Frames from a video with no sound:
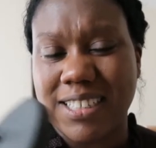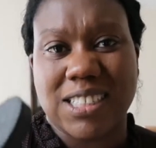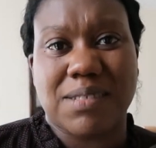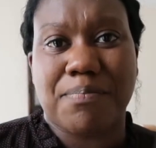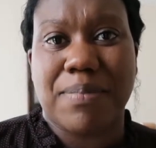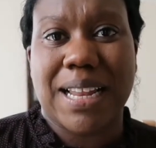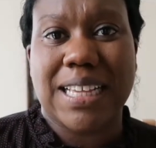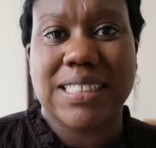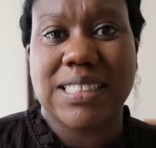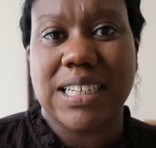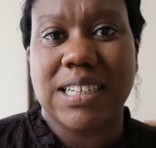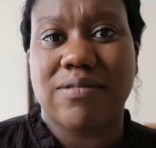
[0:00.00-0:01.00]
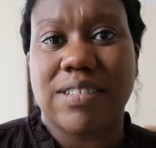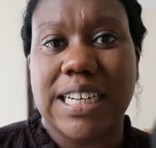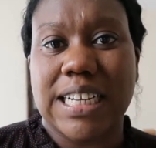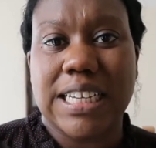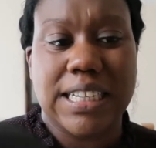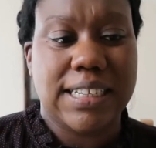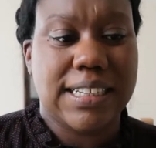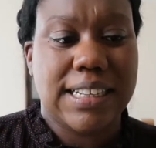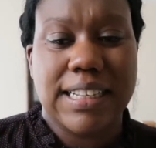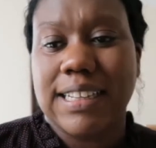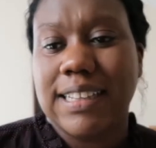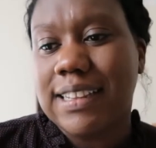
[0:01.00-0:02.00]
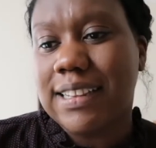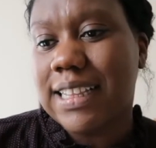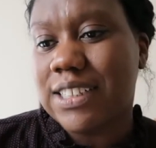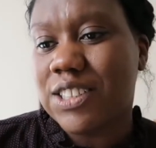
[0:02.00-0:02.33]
just plastic, really. They're